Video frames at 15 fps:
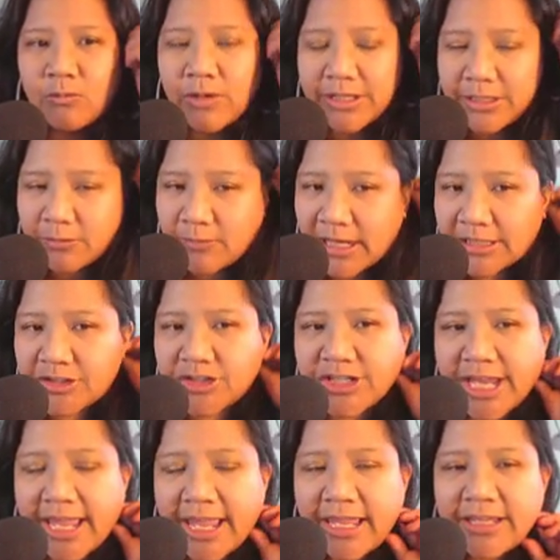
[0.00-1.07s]
what you want
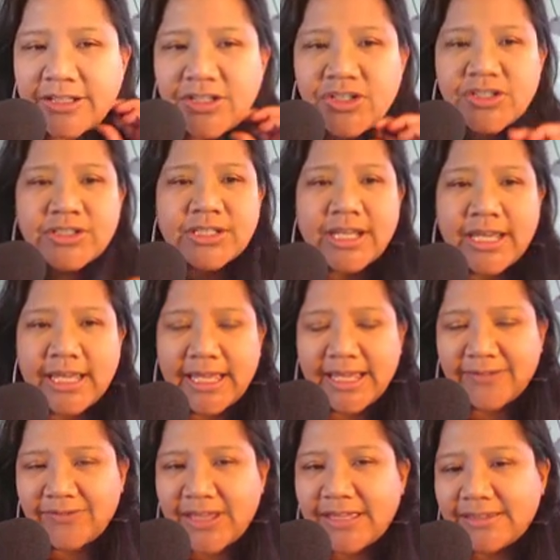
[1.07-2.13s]
changed.
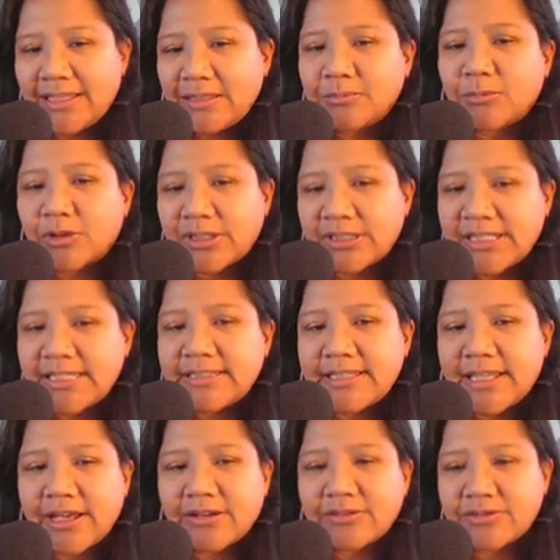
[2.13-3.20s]
If they need more
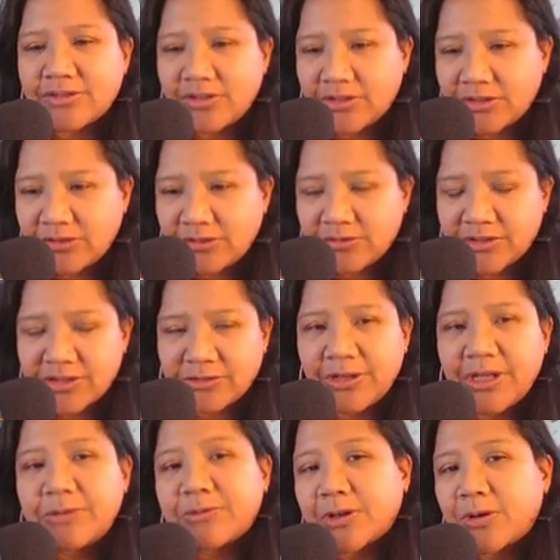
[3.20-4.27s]
details, you can do a
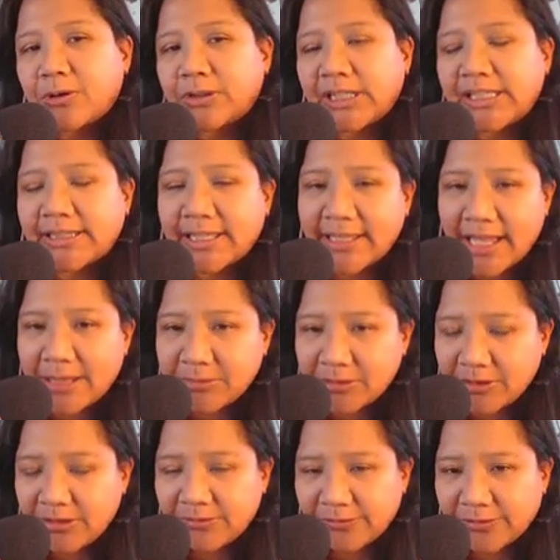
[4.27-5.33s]
screen recording like I'm
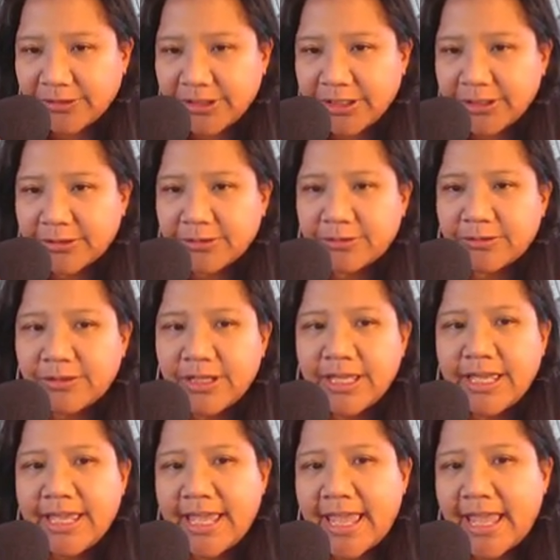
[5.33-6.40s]
doing for you
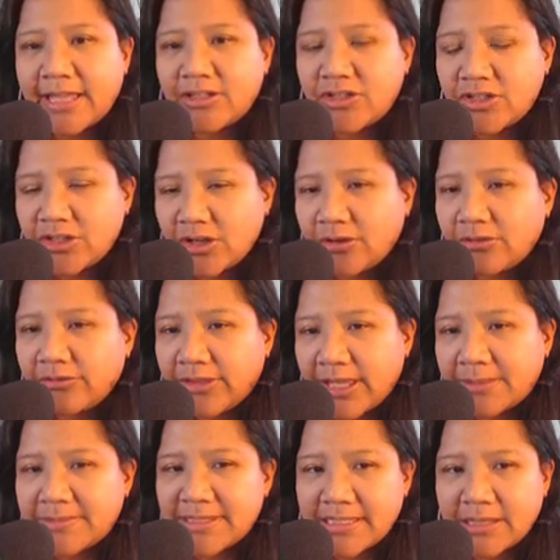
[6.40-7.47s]
and show
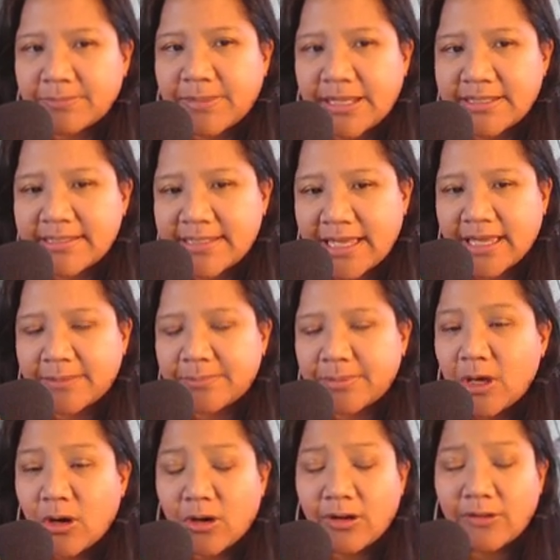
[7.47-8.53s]
them step by step.
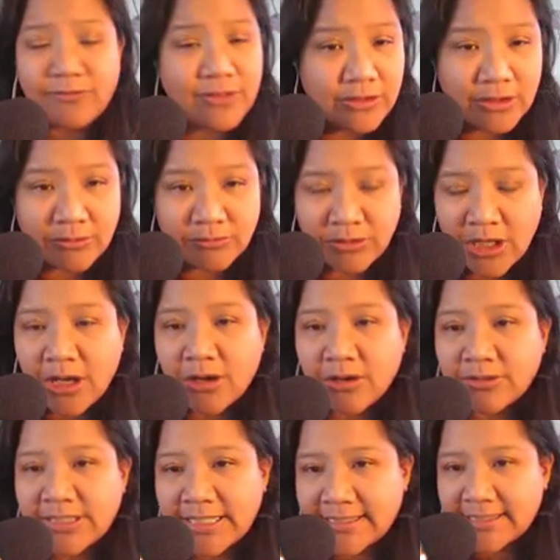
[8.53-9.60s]
Or if you don't
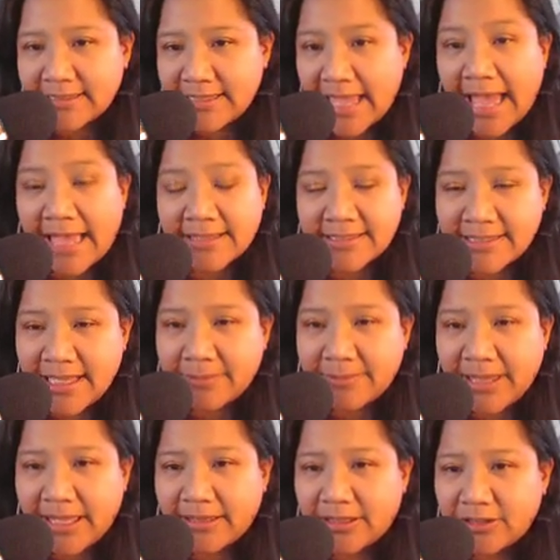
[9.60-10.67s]
know, just ask them,
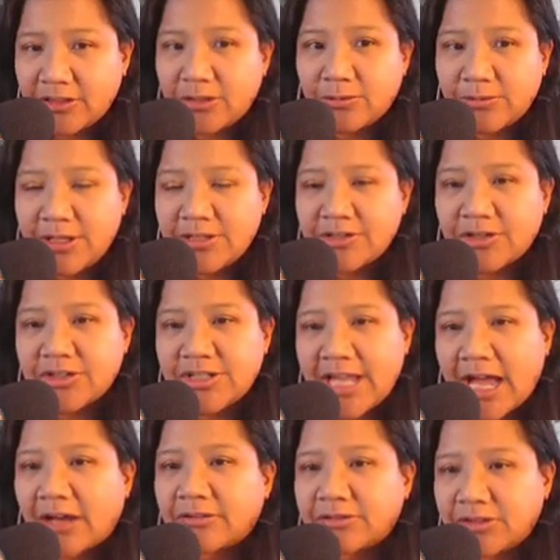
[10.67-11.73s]
hey, can you research
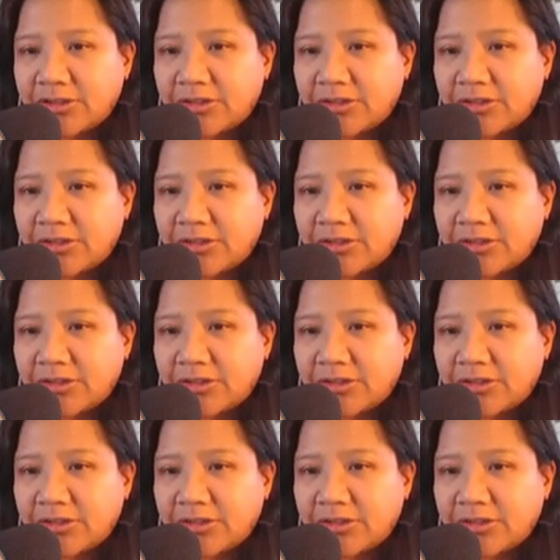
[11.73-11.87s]
how